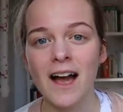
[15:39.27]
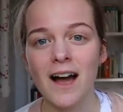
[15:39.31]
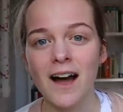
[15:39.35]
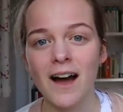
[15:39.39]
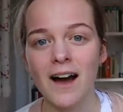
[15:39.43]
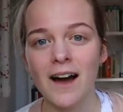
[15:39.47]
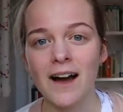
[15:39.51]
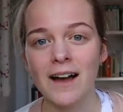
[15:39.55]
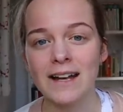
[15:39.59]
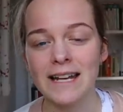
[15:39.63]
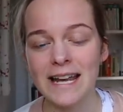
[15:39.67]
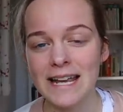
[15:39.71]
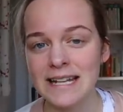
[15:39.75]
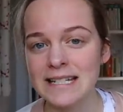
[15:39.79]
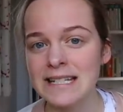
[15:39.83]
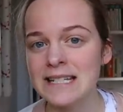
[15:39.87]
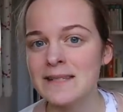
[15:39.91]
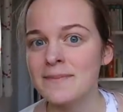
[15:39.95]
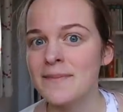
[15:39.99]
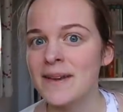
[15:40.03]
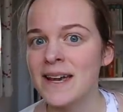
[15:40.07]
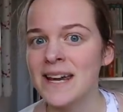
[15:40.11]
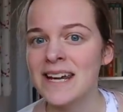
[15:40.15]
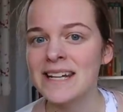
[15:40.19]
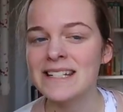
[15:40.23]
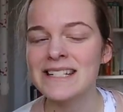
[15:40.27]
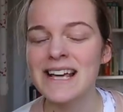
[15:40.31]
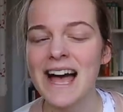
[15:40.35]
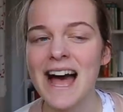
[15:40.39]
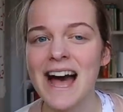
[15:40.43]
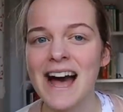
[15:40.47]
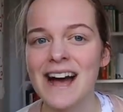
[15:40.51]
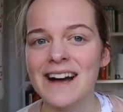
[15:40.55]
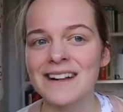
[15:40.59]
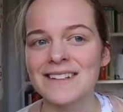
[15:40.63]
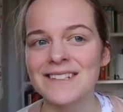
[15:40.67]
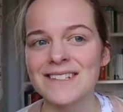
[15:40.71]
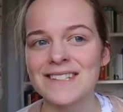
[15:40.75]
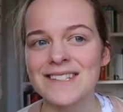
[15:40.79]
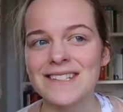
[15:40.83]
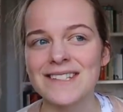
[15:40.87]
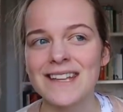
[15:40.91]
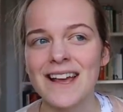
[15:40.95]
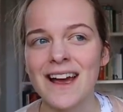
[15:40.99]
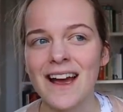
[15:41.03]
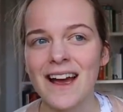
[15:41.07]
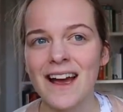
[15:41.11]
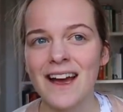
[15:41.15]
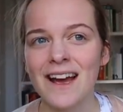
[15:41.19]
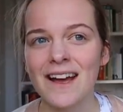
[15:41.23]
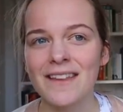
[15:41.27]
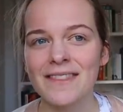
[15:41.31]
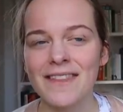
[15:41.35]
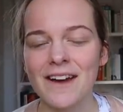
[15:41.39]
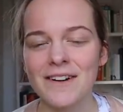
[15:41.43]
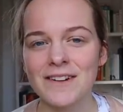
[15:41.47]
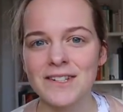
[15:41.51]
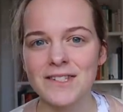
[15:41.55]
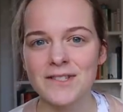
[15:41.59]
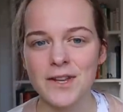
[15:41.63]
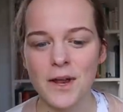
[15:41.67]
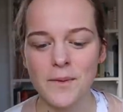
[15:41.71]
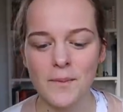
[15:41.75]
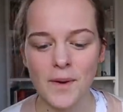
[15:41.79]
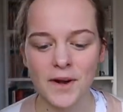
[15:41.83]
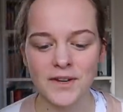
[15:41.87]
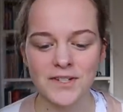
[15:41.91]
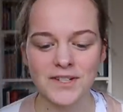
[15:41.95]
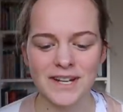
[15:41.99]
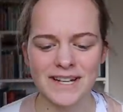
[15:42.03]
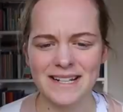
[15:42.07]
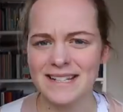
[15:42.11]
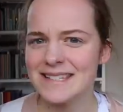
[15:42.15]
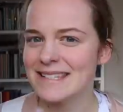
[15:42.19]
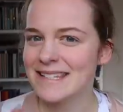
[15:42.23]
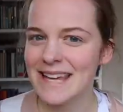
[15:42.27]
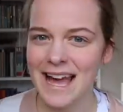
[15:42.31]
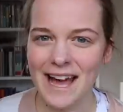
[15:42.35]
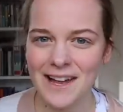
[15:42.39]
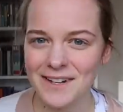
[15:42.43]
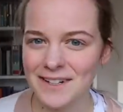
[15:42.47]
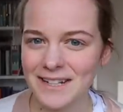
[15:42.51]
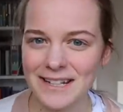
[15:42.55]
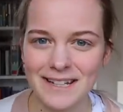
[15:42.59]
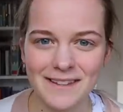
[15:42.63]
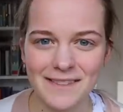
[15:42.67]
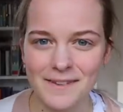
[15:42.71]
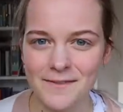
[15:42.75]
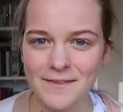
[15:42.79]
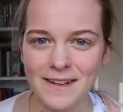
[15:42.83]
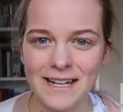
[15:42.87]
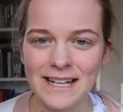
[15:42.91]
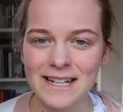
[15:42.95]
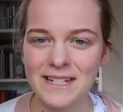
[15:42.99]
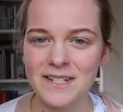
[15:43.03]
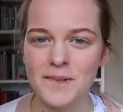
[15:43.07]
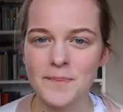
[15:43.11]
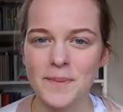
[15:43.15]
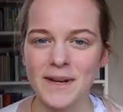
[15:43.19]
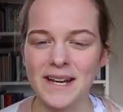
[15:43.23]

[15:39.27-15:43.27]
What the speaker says: her lady's maid, and there is so much like scandal in the village